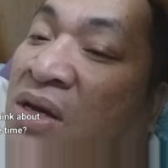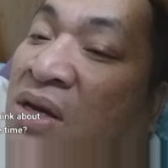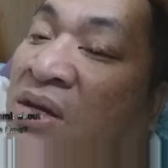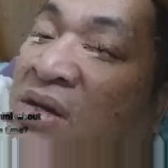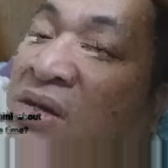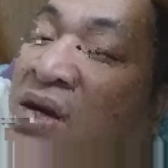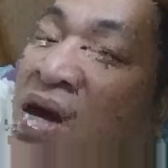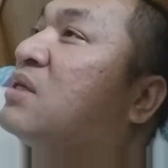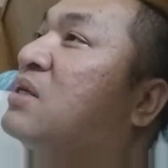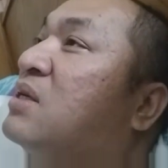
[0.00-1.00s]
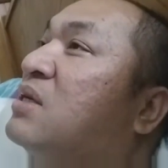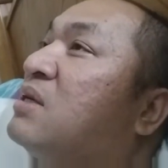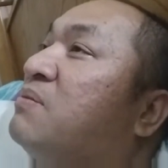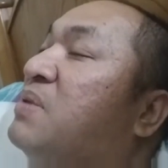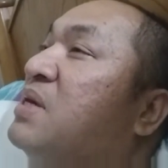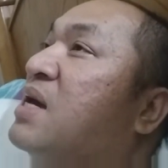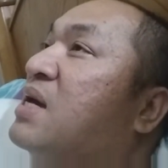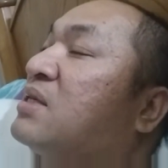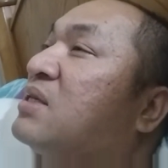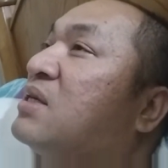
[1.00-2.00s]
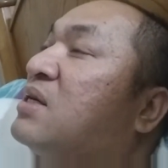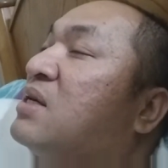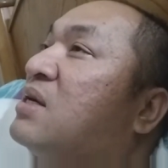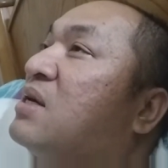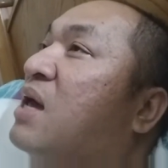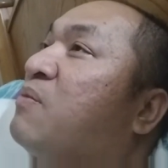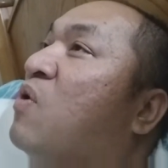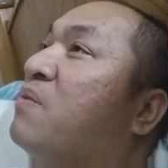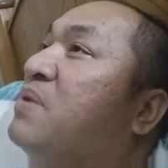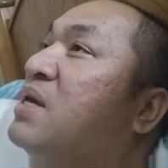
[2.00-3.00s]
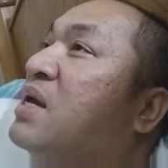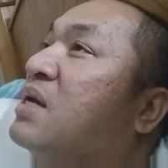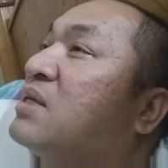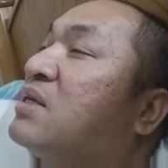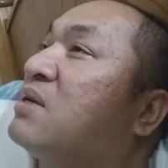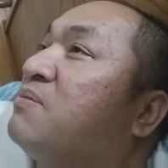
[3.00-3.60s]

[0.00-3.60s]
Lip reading: This is a BS and more BS.